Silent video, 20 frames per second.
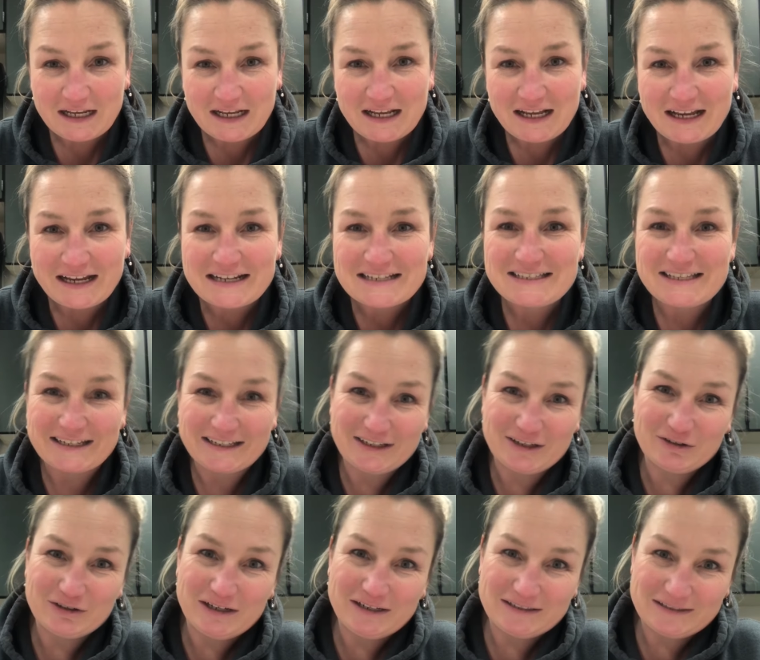Hi, second
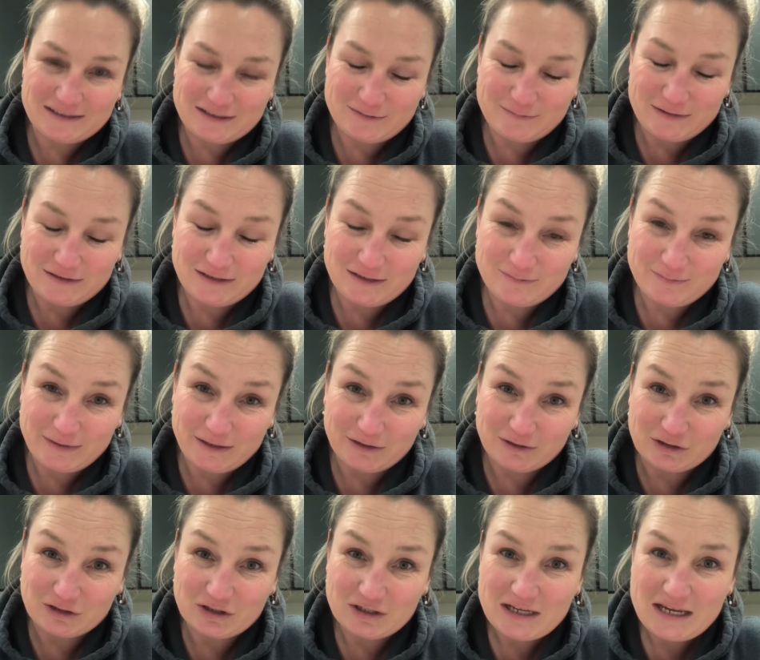grade. This is Mrs.
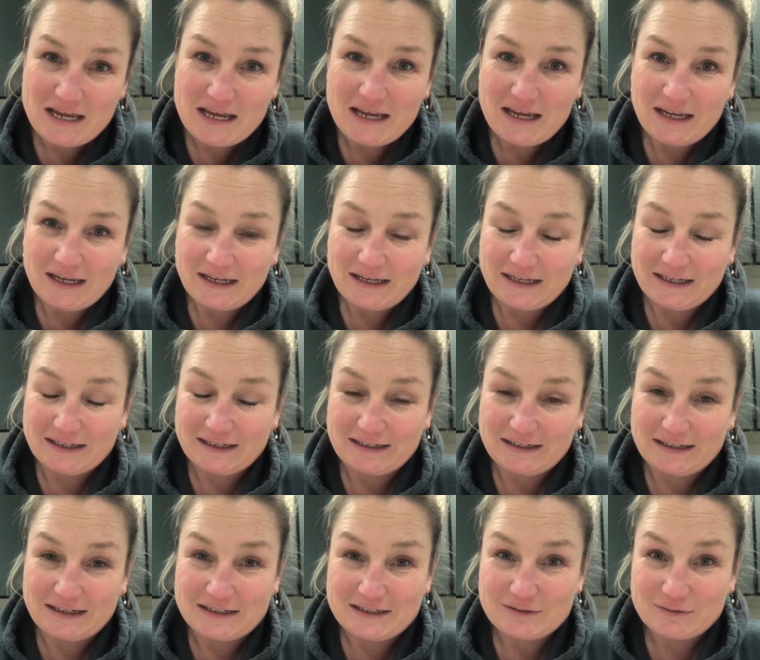Bickle,
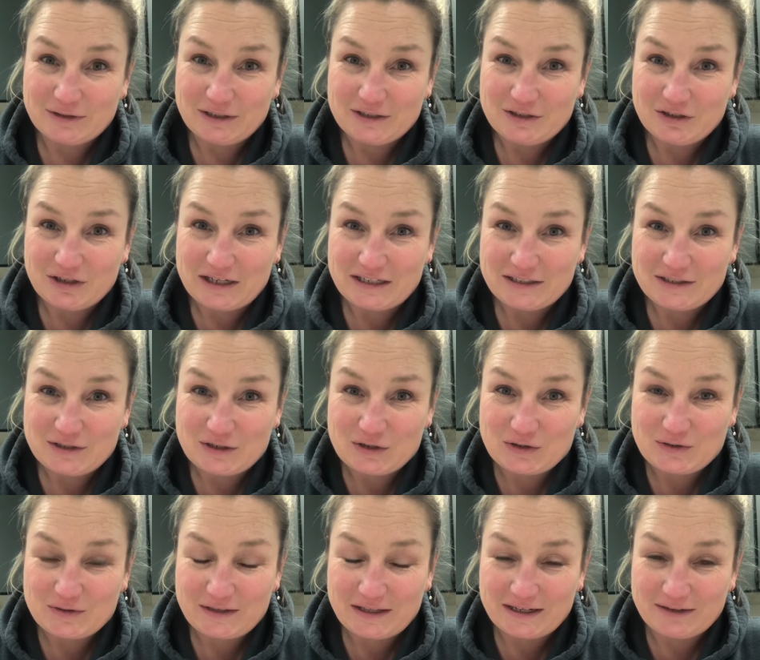and I just want to let you guys
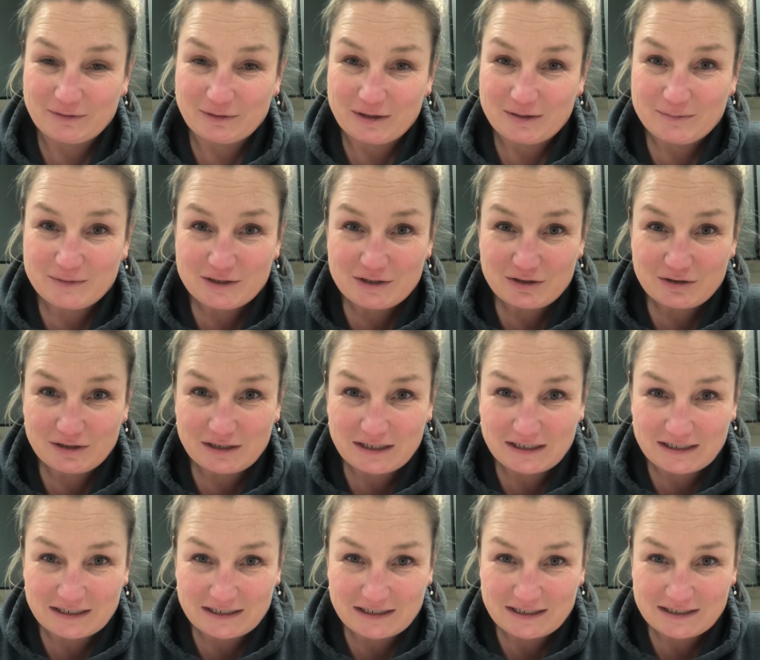know that I really miss you
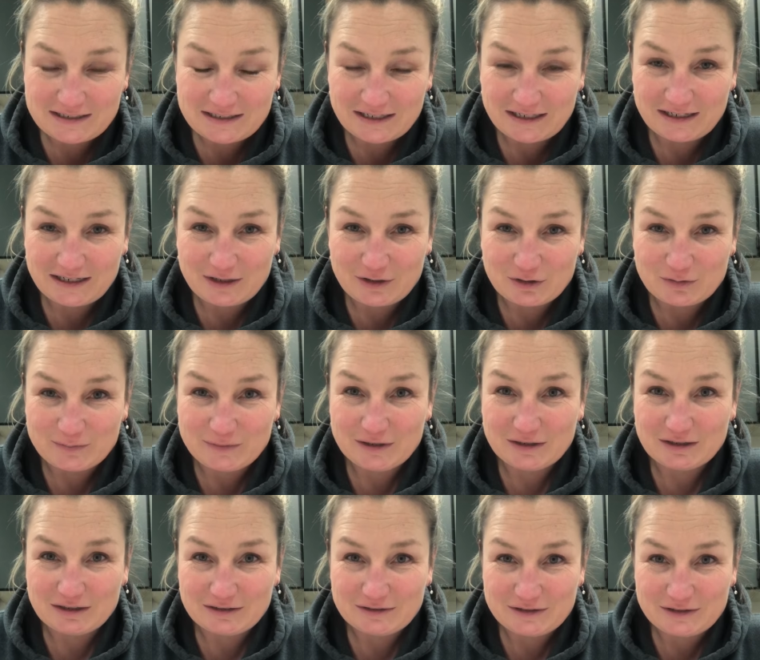guys, and I hope you're
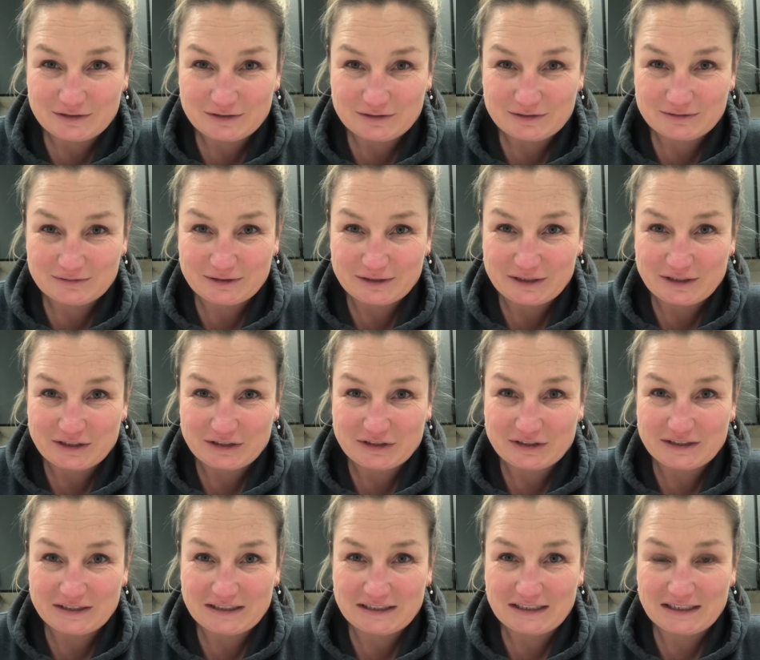all doing really
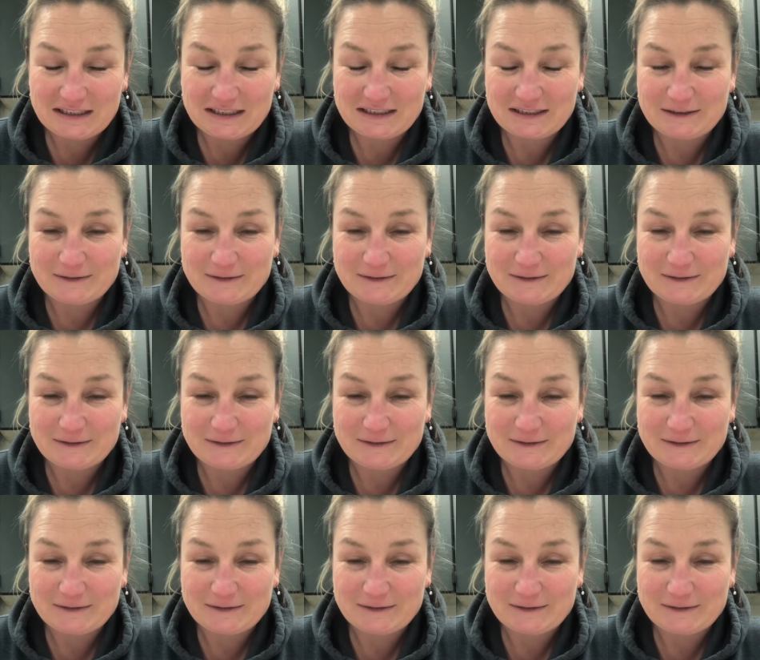good.